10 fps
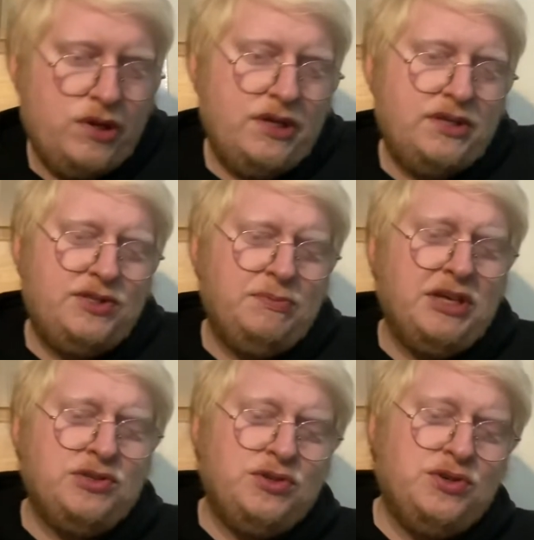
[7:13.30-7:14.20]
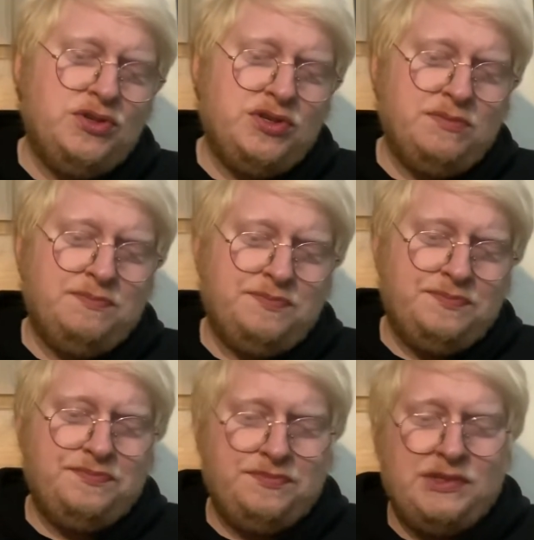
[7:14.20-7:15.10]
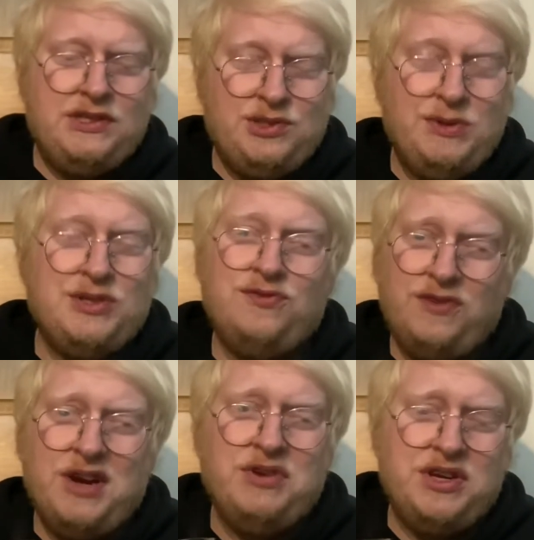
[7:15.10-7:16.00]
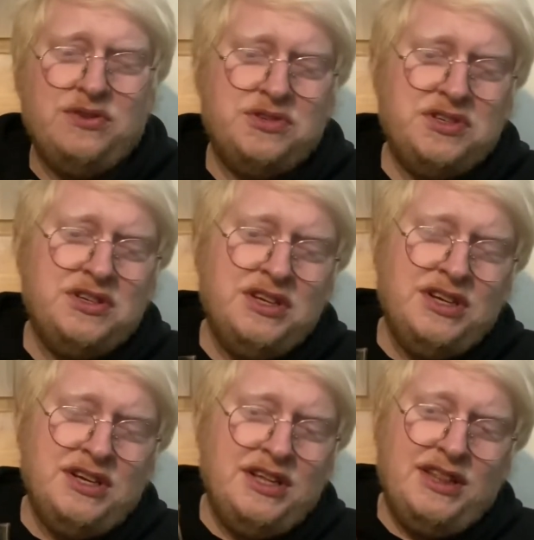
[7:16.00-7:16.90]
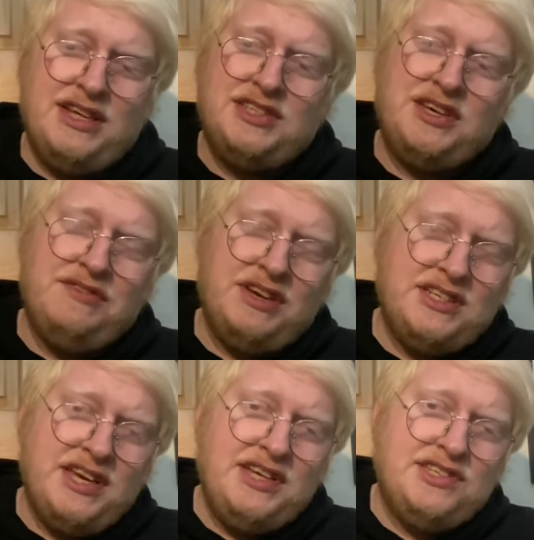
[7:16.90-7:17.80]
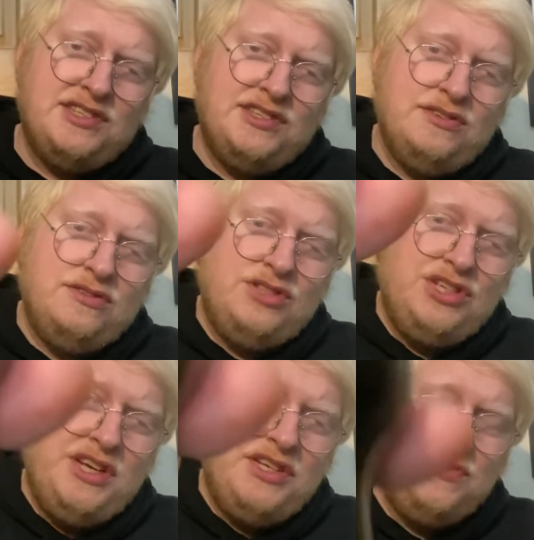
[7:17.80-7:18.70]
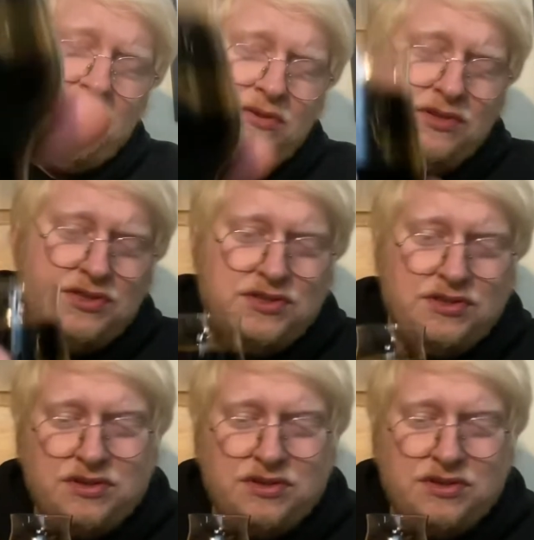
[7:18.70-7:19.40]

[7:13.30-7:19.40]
Smells good. Smells very good. Let's give it a taste. Cheers, folks.